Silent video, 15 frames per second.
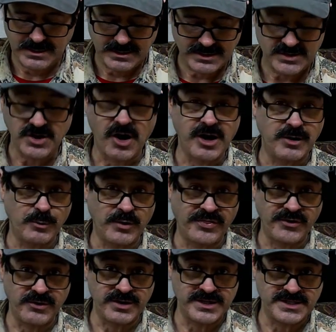started with
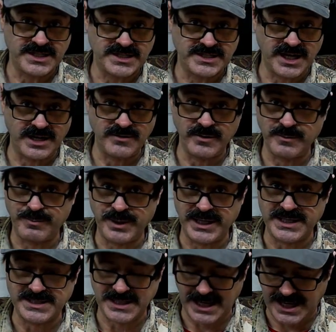3,600
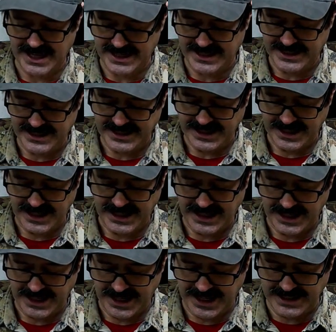PSI,
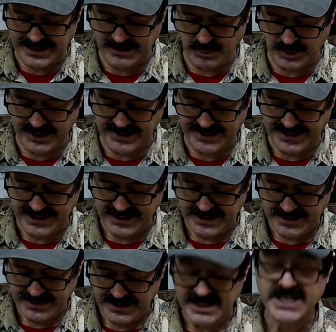ended with
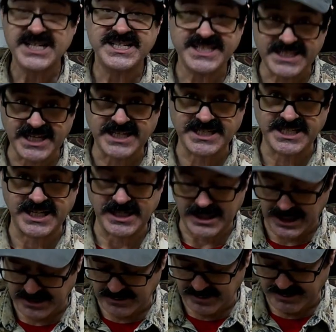1,600